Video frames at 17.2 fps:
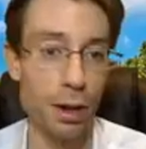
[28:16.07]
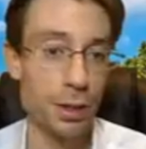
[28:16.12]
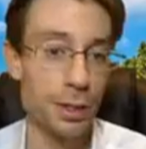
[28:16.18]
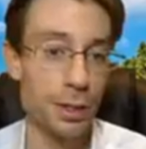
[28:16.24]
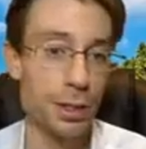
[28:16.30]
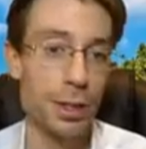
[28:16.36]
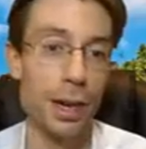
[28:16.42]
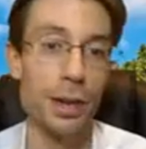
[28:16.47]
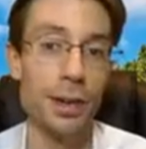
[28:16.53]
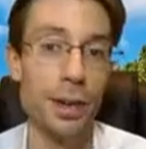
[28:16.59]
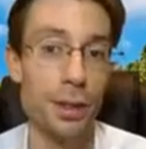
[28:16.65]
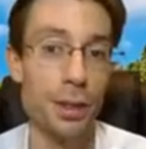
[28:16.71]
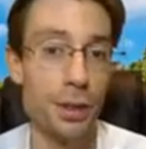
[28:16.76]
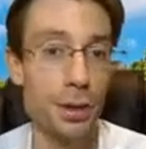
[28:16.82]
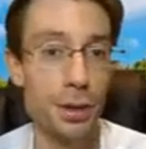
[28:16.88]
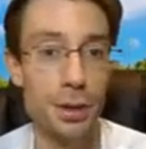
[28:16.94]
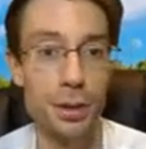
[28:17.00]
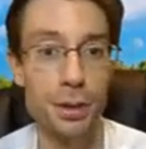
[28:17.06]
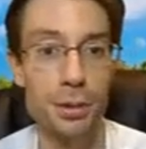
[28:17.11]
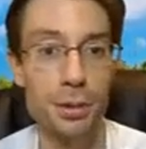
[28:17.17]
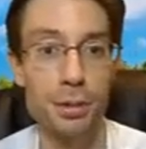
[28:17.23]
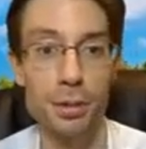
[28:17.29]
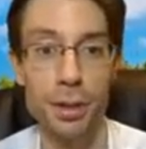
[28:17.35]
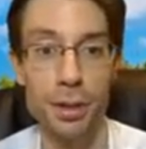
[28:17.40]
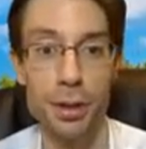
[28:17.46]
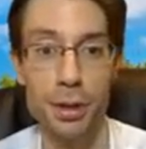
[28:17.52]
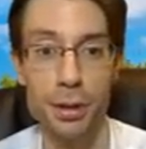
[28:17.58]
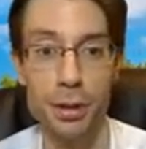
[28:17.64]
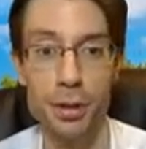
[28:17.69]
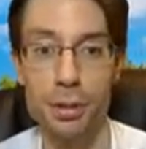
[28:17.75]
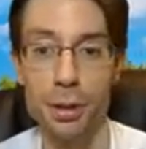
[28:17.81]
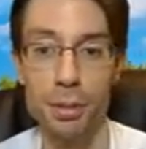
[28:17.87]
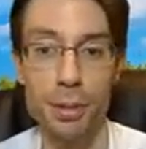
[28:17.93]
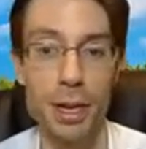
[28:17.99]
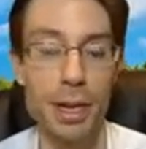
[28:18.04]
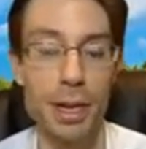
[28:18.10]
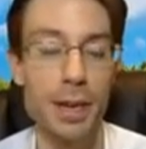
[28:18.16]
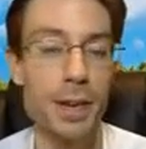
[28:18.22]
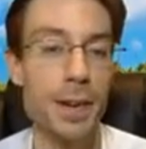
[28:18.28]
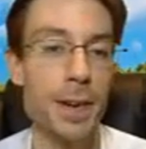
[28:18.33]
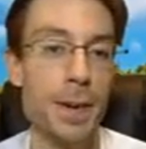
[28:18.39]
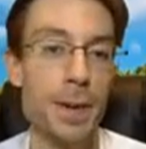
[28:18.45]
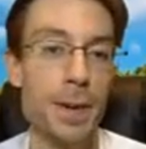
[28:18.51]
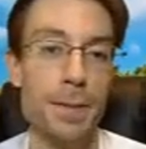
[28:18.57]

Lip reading: It's got nothing to do with you or me,